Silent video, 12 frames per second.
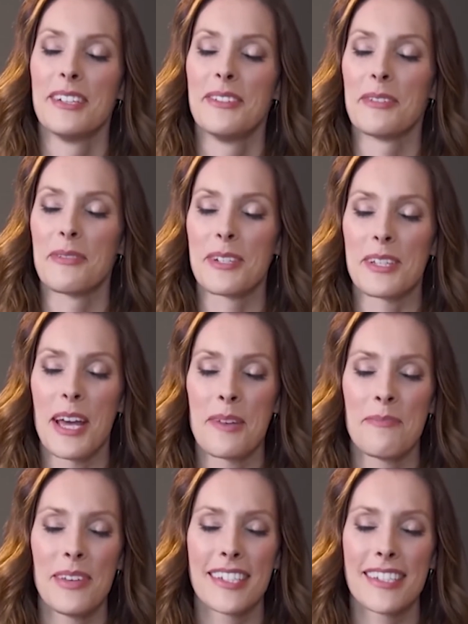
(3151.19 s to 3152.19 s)
One more
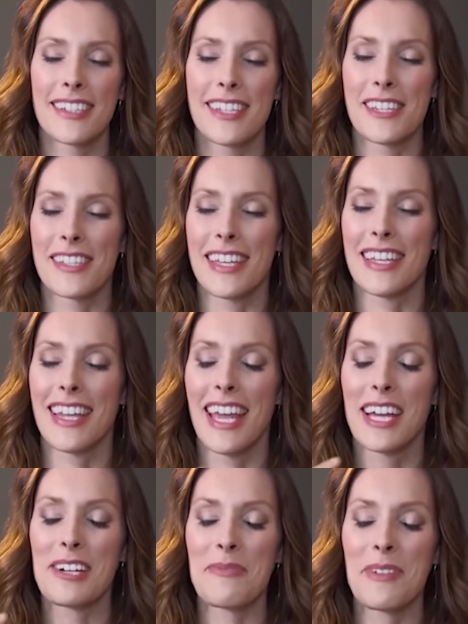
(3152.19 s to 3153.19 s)
time, big, delicious
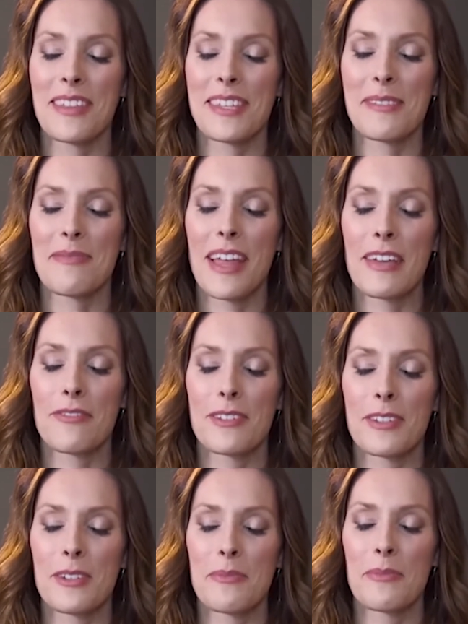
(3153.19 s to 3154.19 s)
inhale, breathing some life
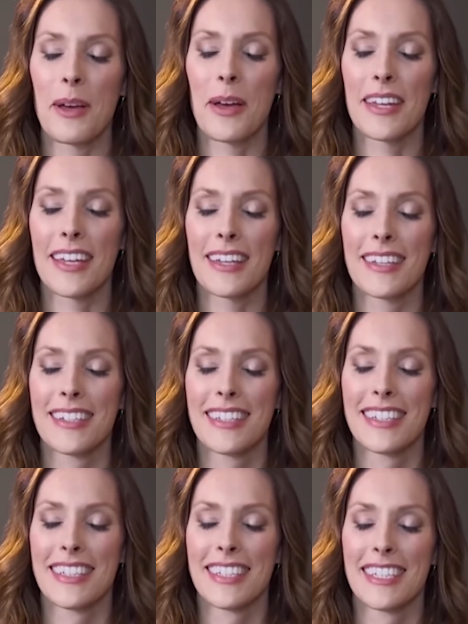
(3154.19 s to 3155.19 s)
into your body,
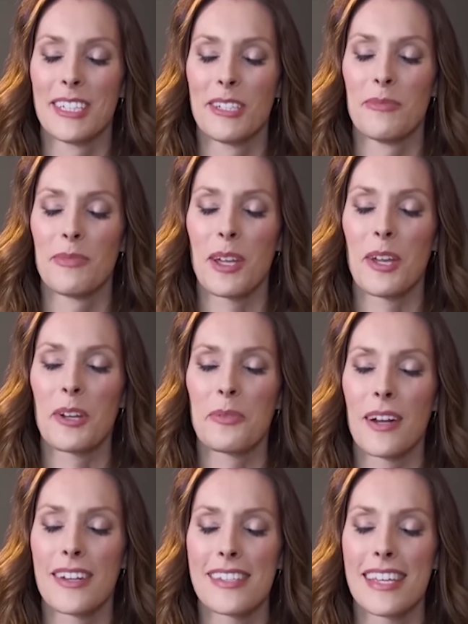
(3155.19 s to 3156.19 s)
bringing your
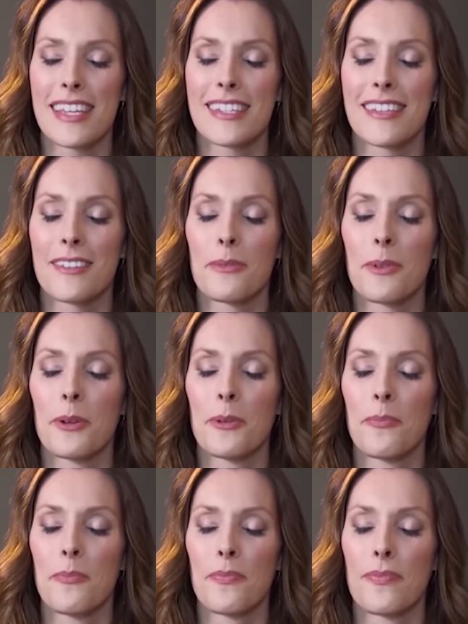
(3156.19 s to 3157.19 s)
awareness into the
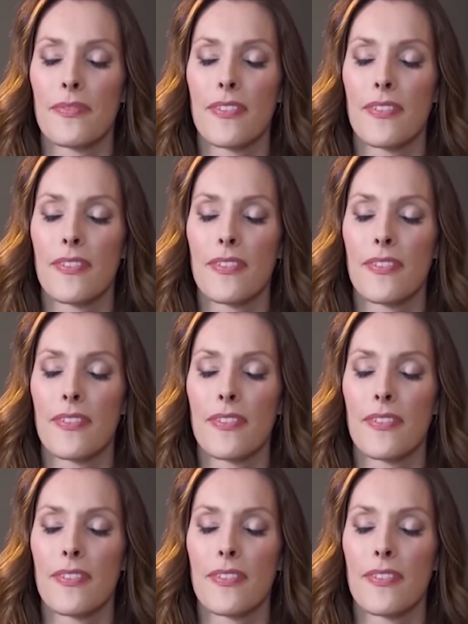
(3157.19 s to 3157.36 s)
room.